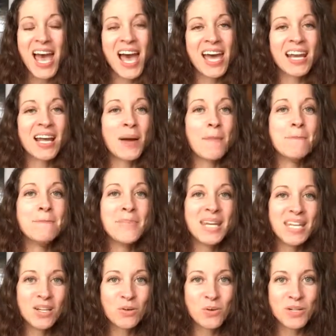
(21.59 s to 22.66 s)
at a
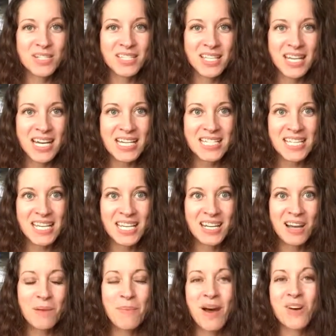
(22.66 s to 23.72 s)
mini course that I
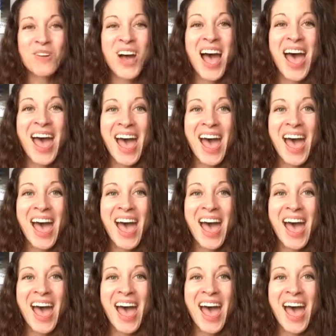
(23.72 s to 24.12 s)
did about